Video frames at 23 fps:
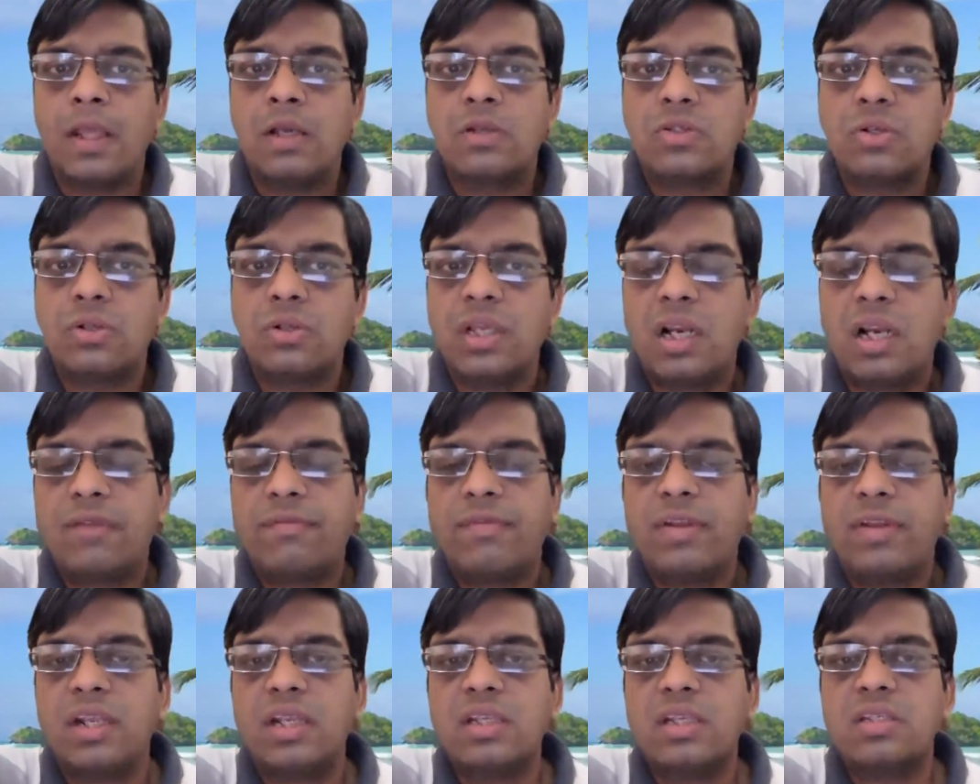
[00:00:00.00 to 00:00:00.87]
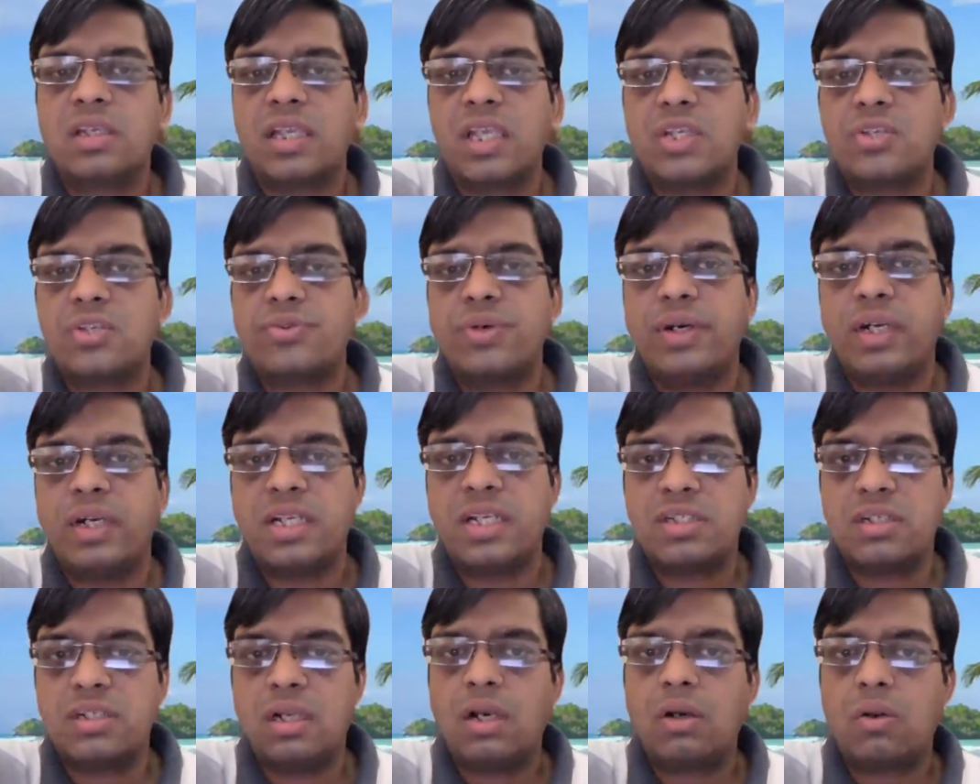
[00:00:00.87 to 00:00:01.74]
So there are various
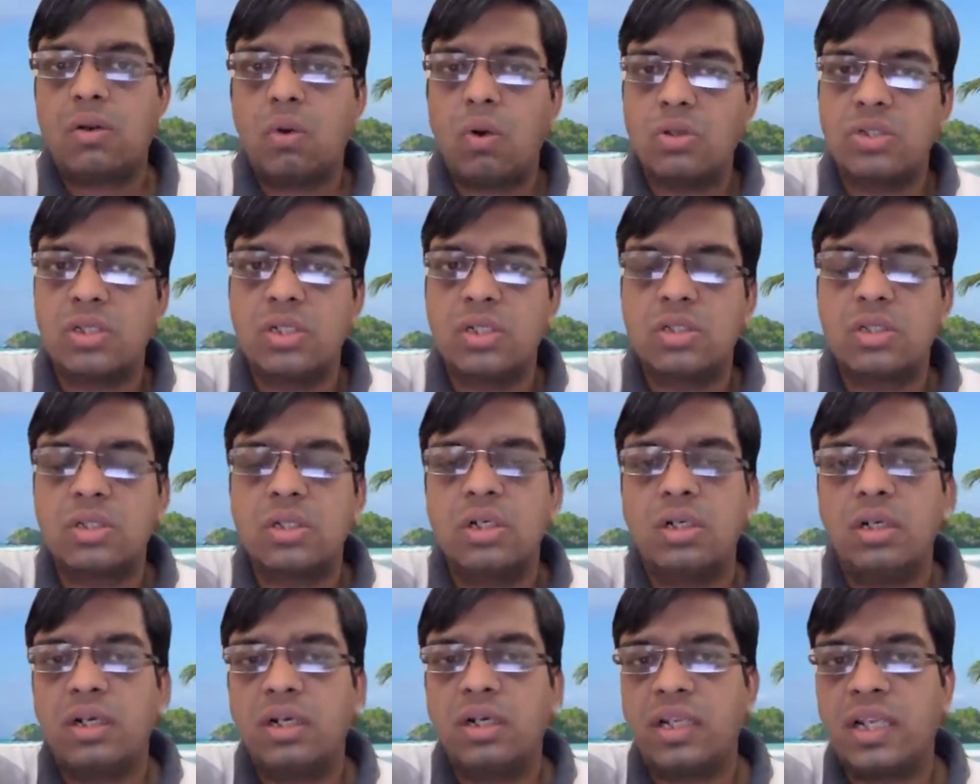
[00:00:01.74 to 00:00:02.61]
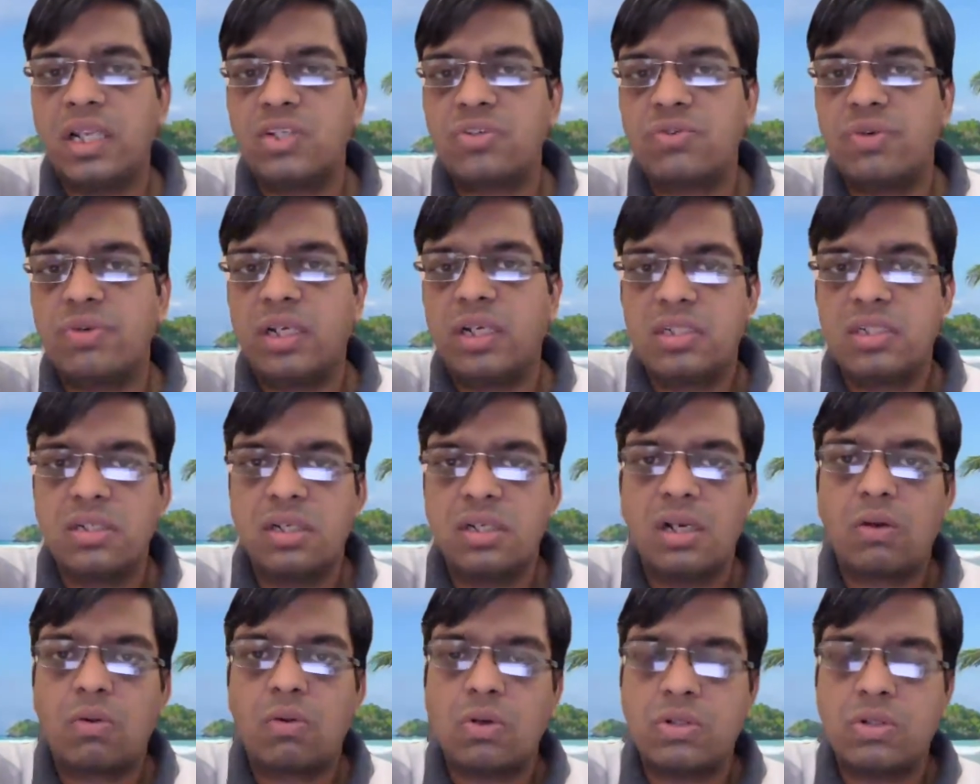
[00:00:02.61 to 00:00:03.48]
gastrointestinal causes.
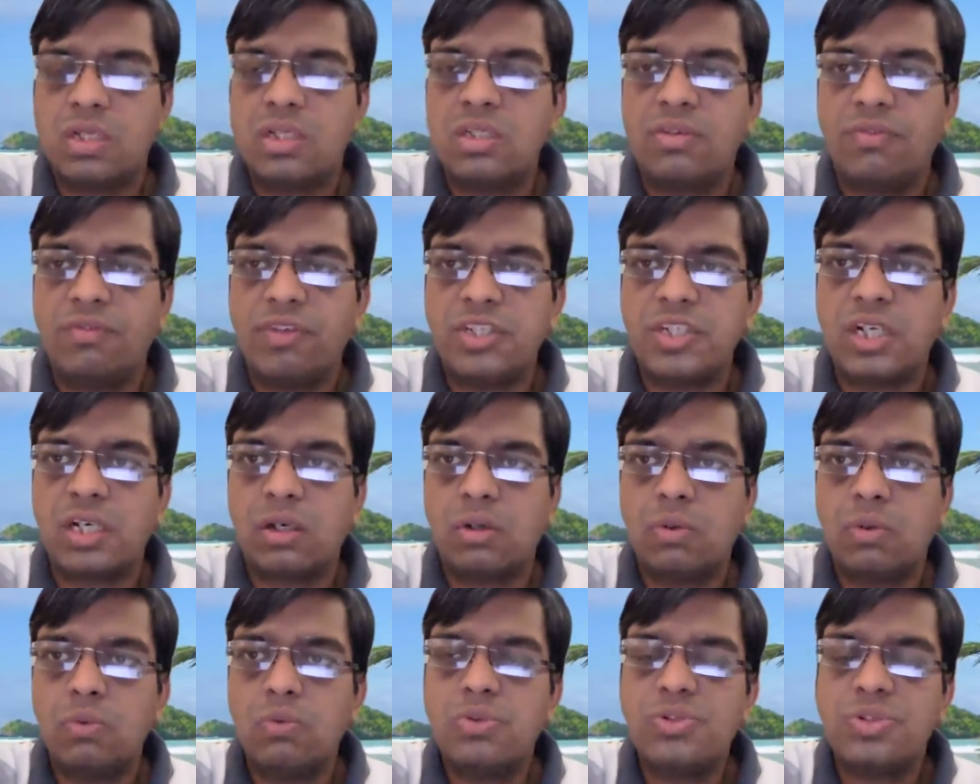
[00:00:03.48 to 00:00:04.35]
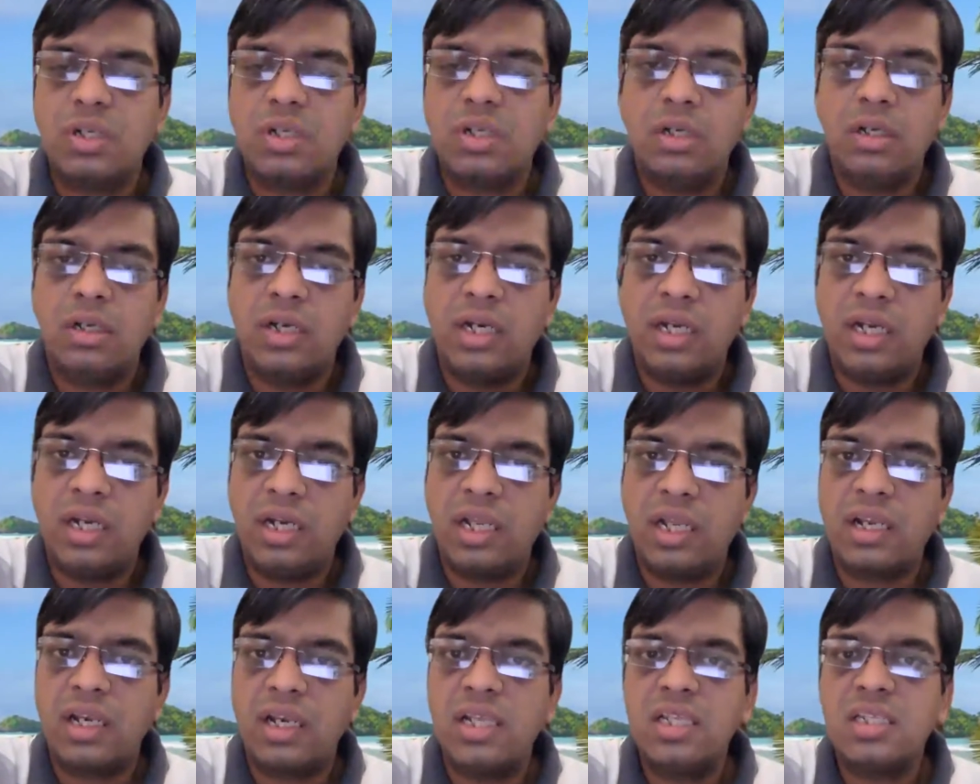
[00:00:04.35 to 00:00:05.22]
Gastrointestinal causes, which includes
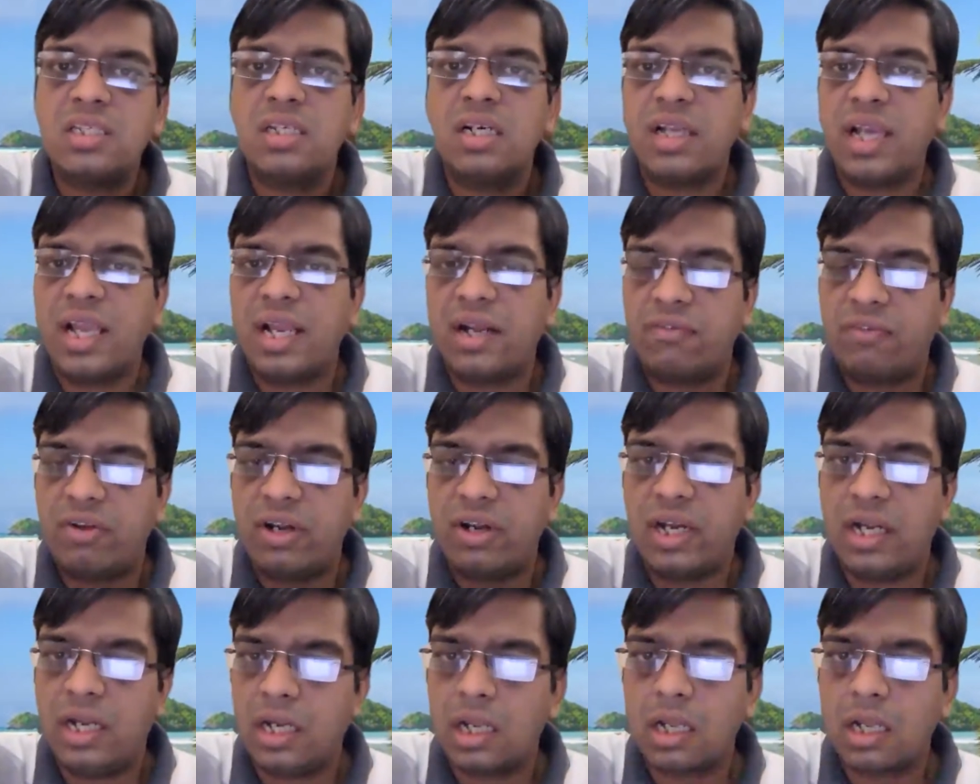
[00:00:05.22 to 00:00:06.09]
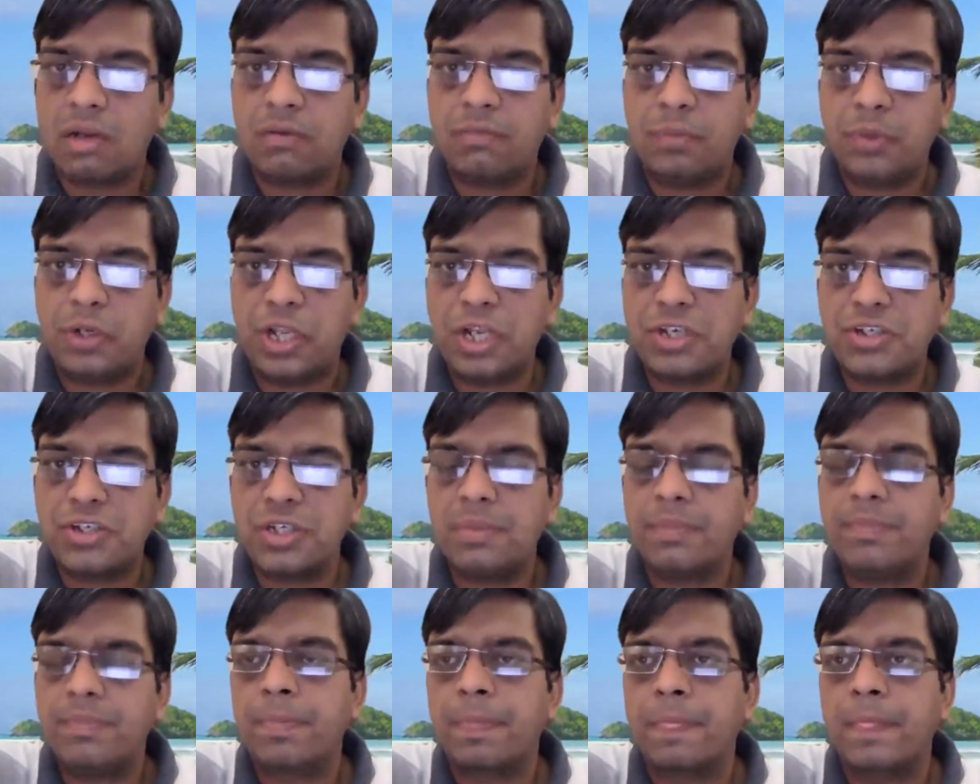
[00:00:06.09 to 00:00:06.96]
decreased dietary intake of
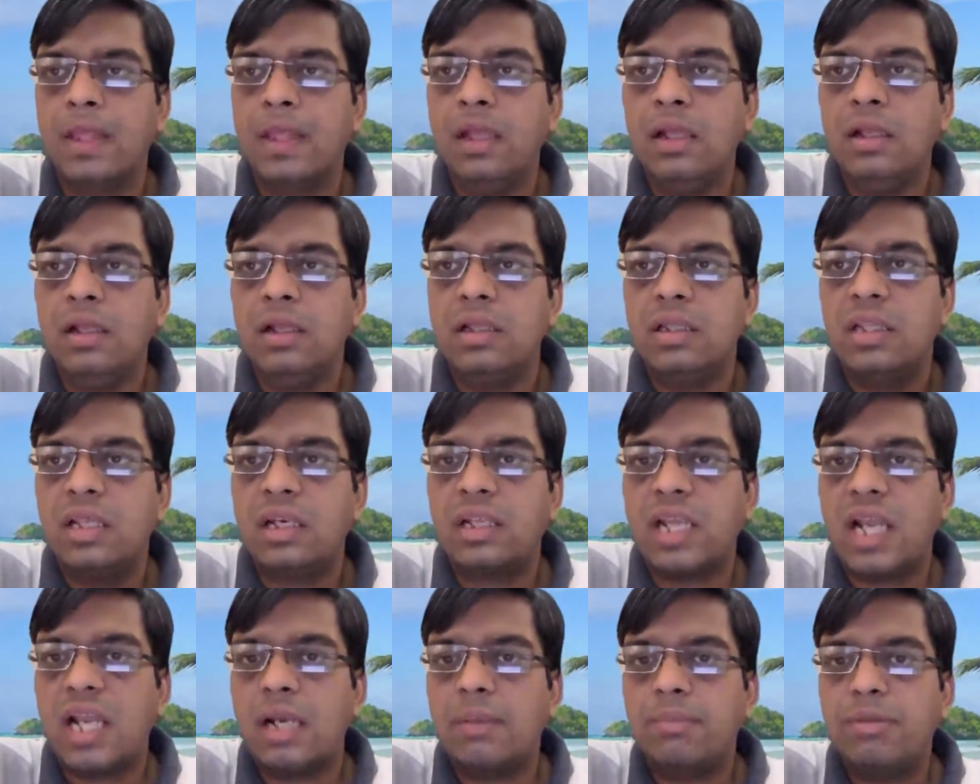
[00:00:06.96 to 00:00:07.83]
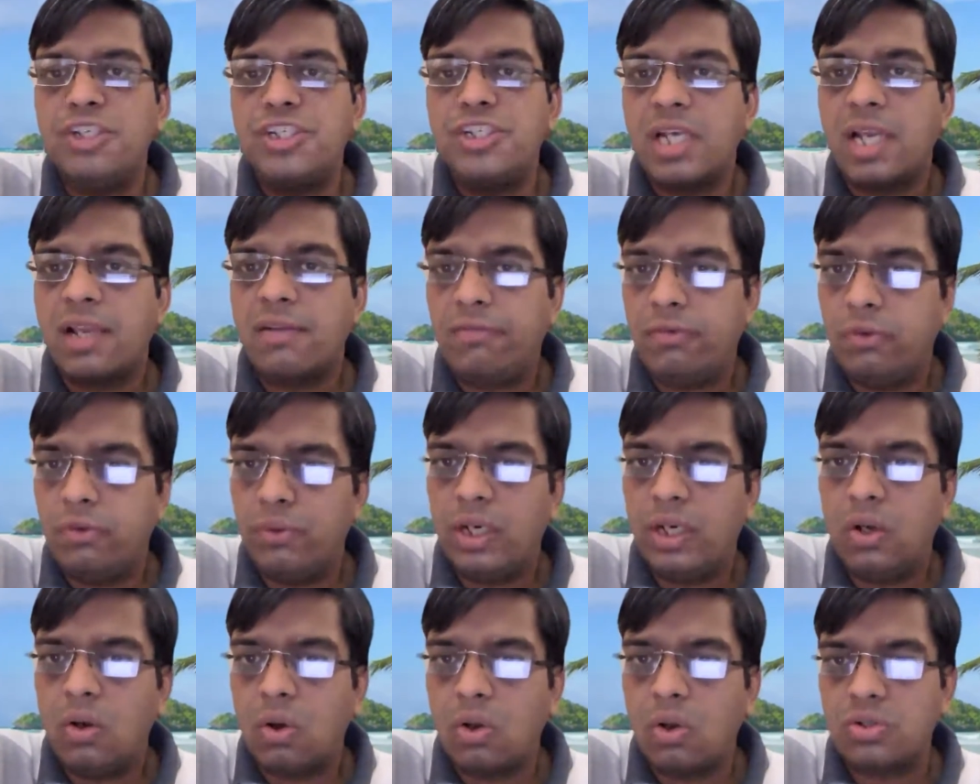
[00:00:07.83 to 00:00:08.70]
potassium. There can be GI
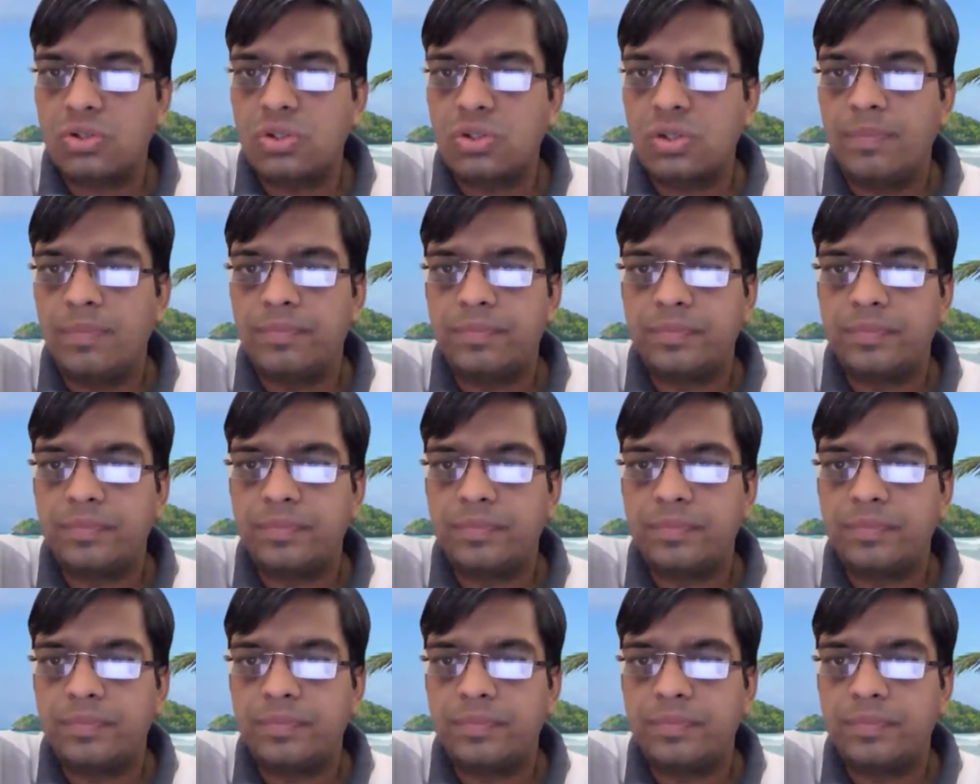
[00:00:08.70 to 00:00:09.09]
fluid loss,